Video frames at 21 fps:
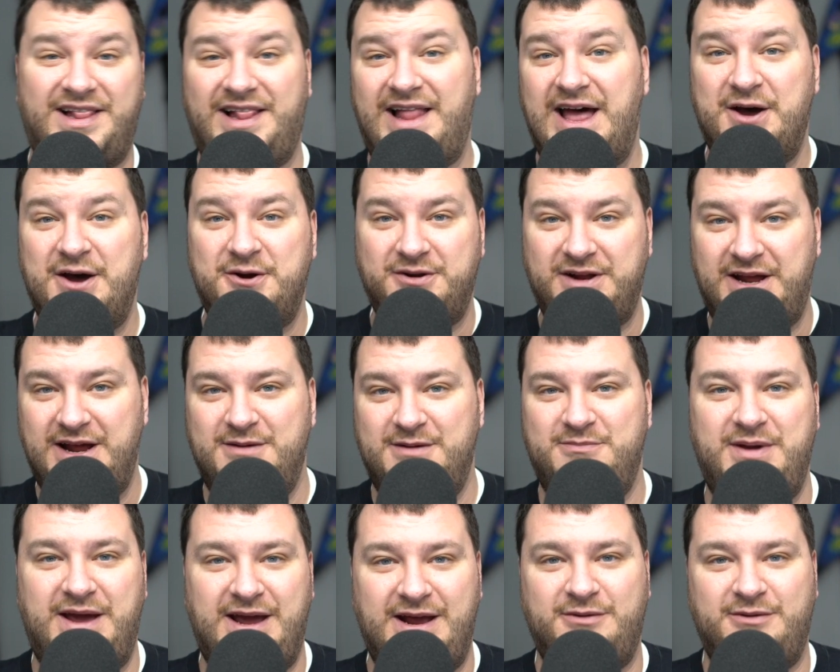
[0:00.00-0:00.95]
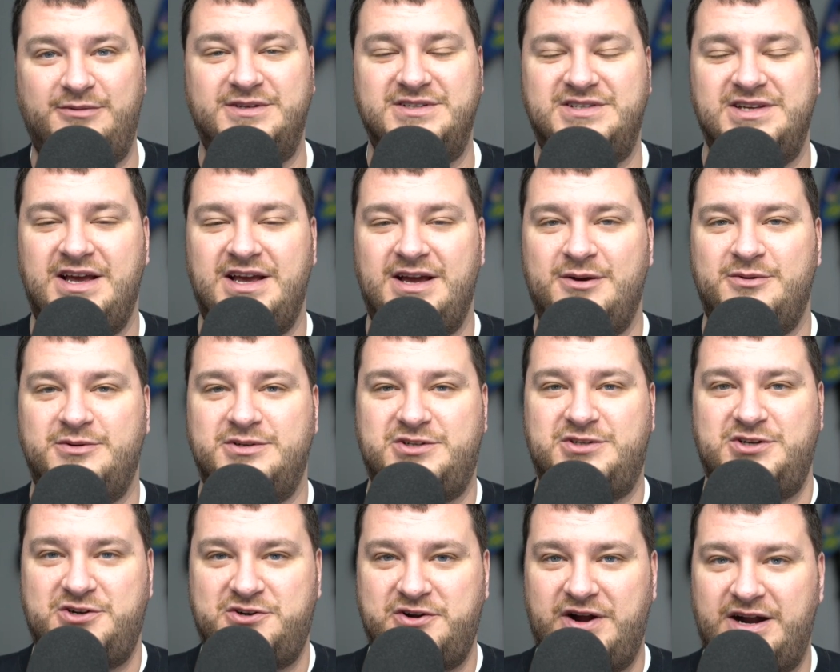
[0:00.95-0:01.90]
It Loud campaign was to
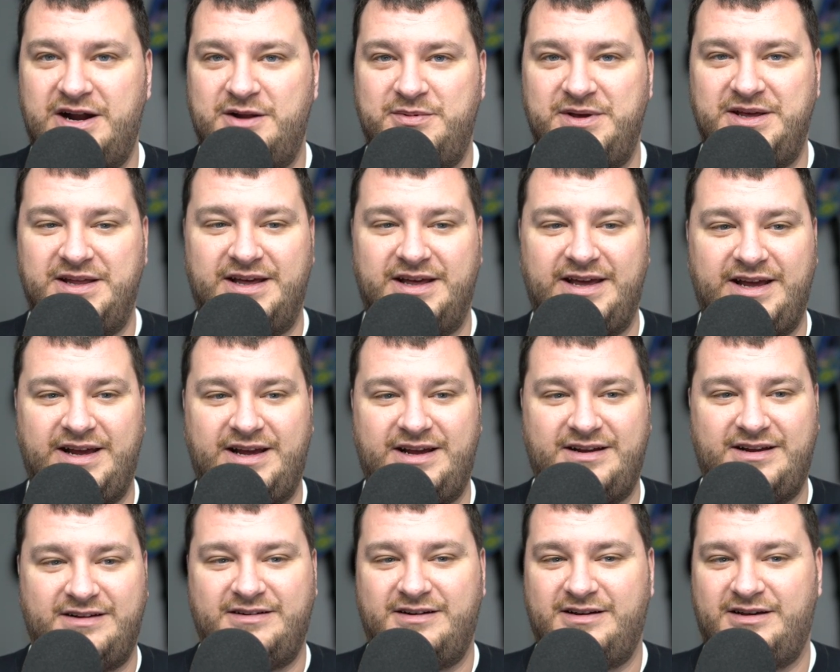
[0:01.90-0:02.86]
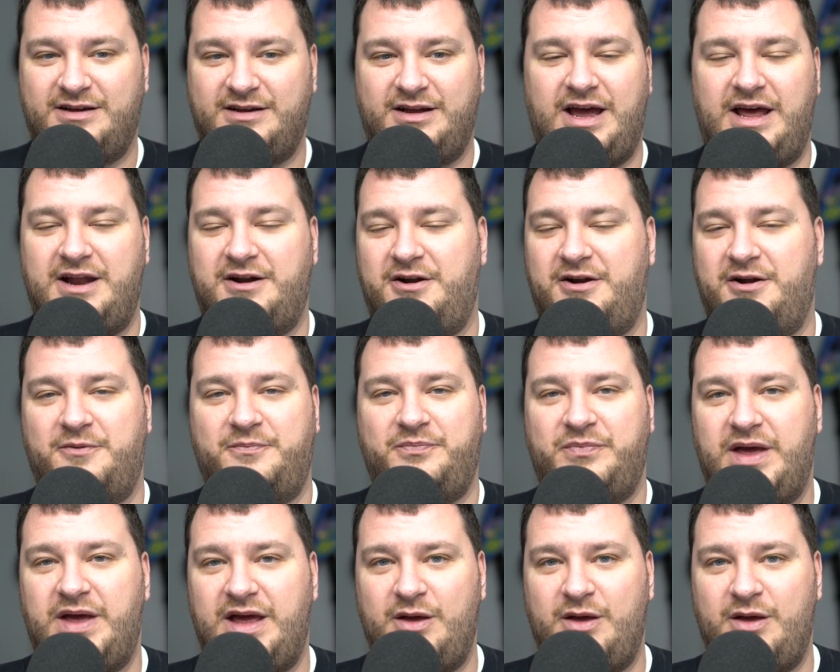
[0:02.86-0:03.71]
try to be like, I don't know.